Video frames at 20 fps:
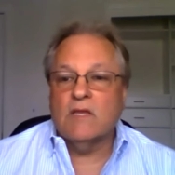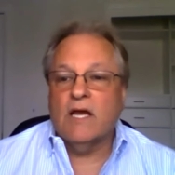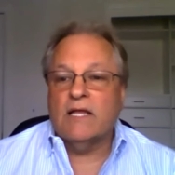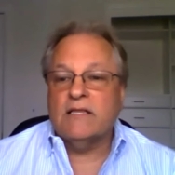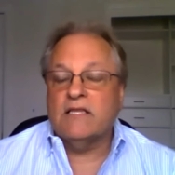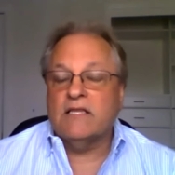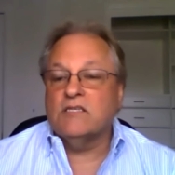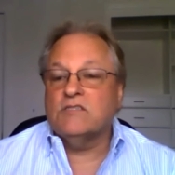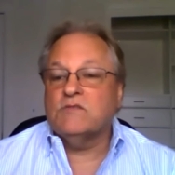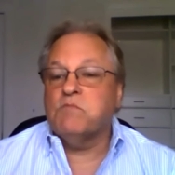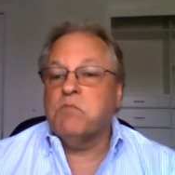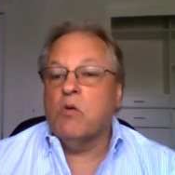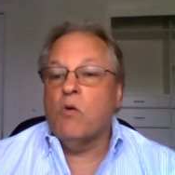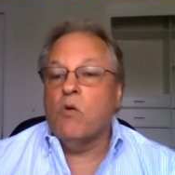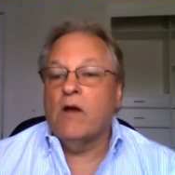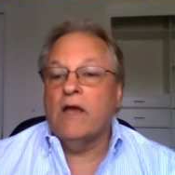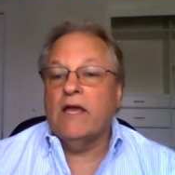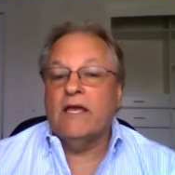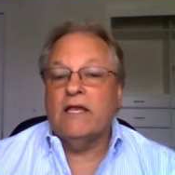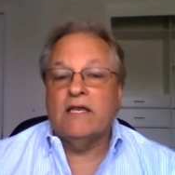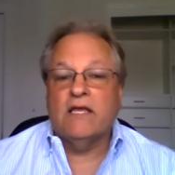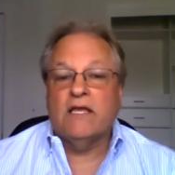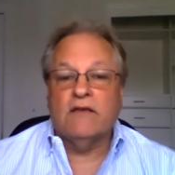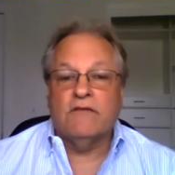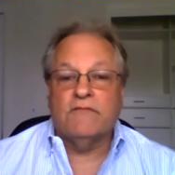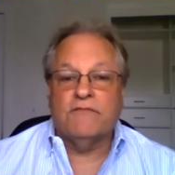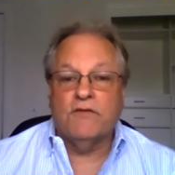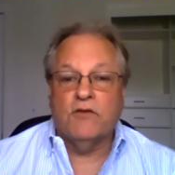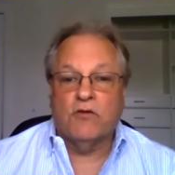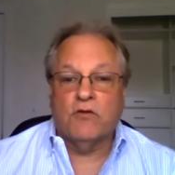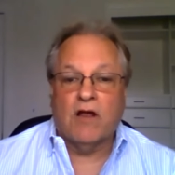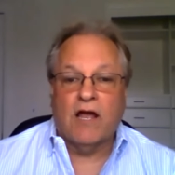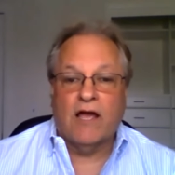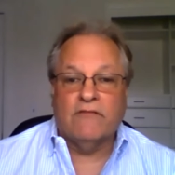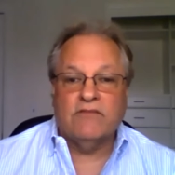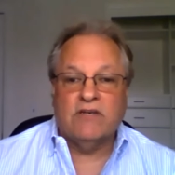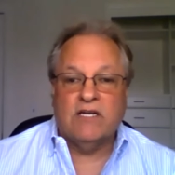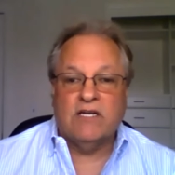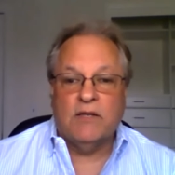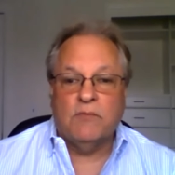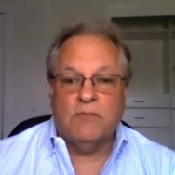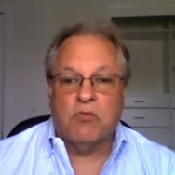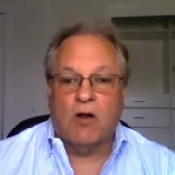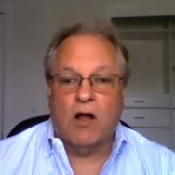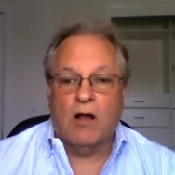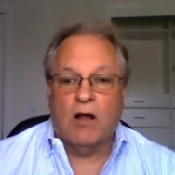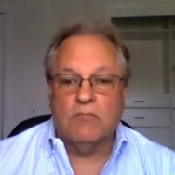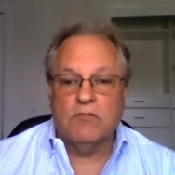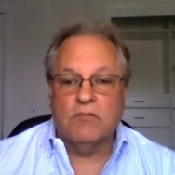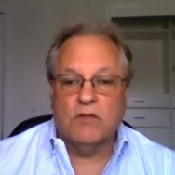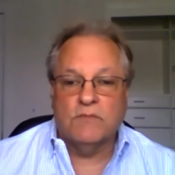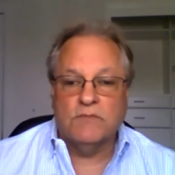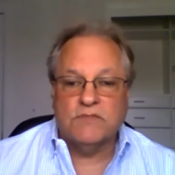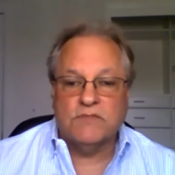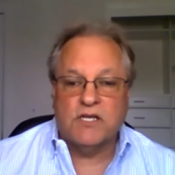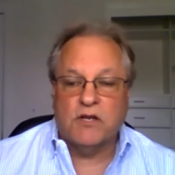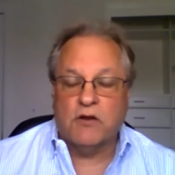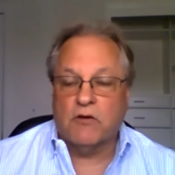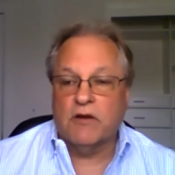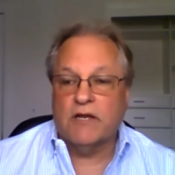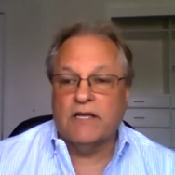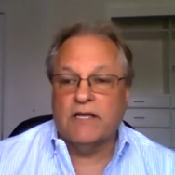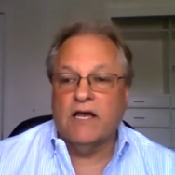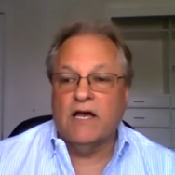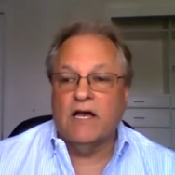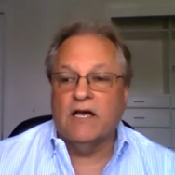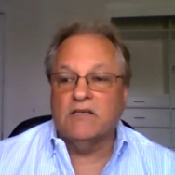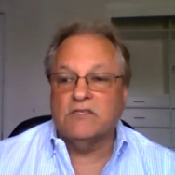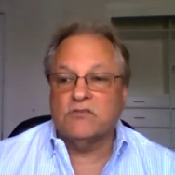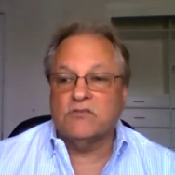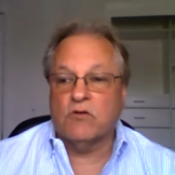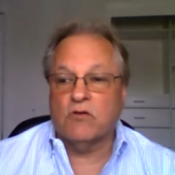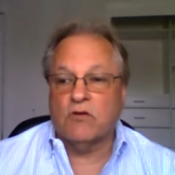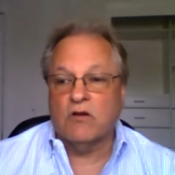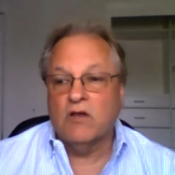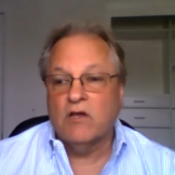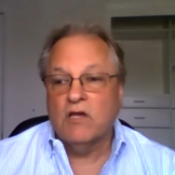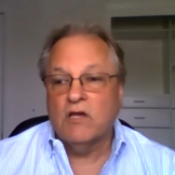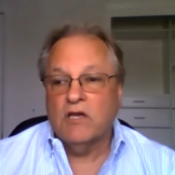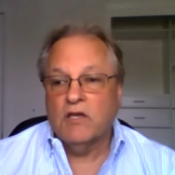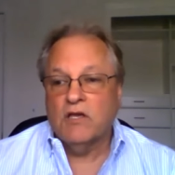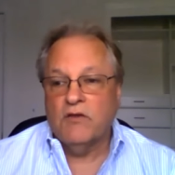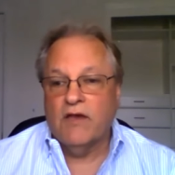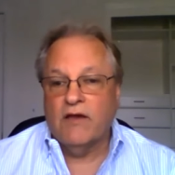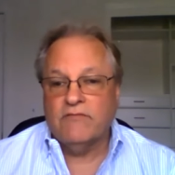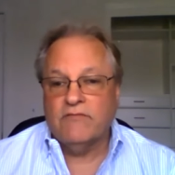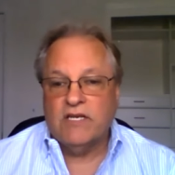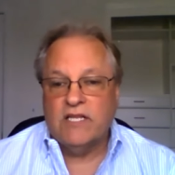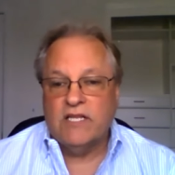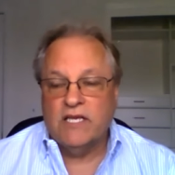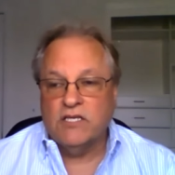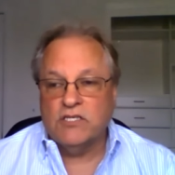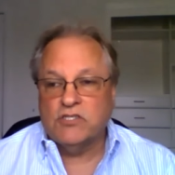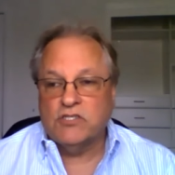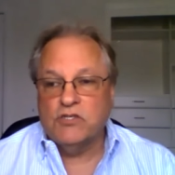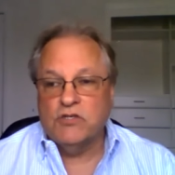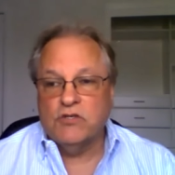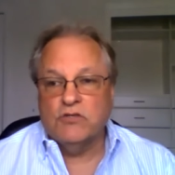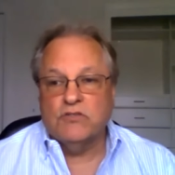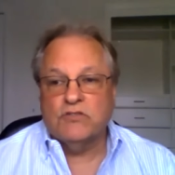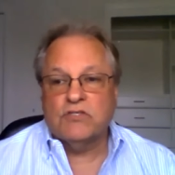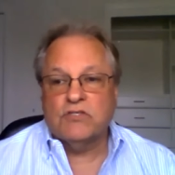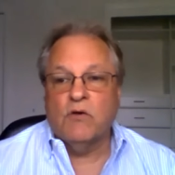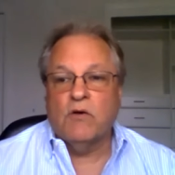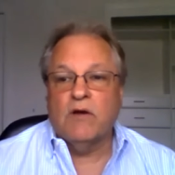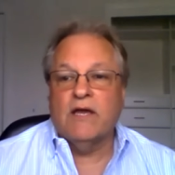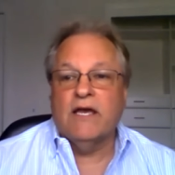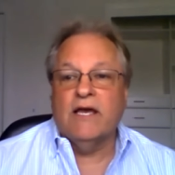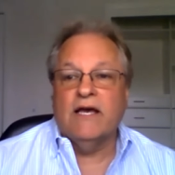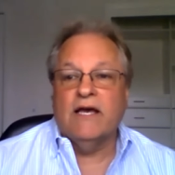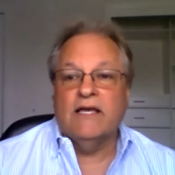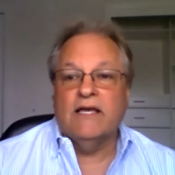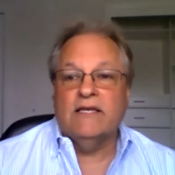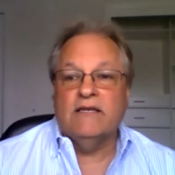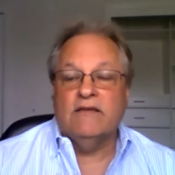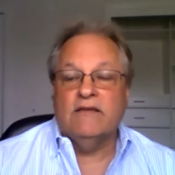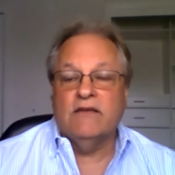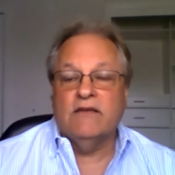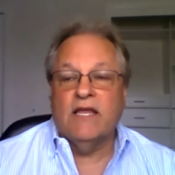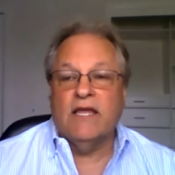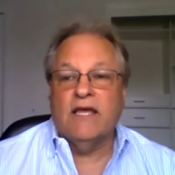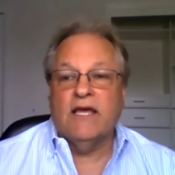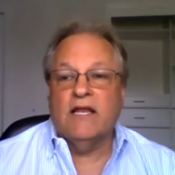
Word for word: at this point, if you're having any problems hearing us or you have any issues, go ahead and,